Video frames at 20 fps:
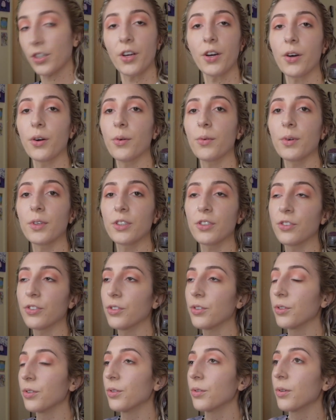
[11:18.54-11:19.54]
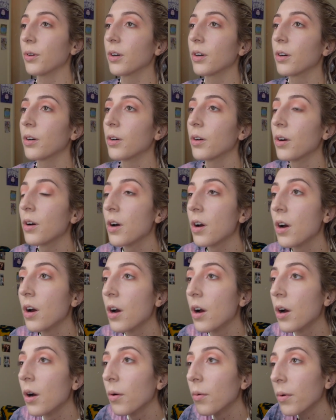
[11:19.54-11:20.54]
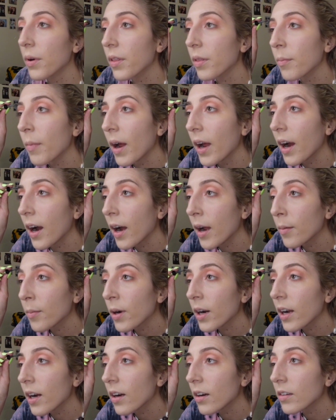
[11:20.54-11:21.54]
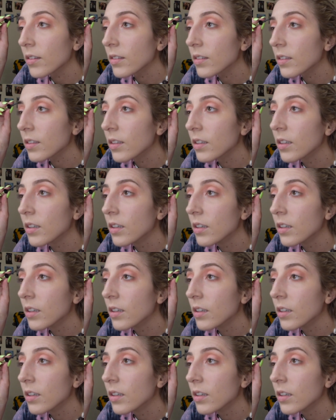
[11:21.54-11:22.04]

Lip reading: know what to do with my eyebrows.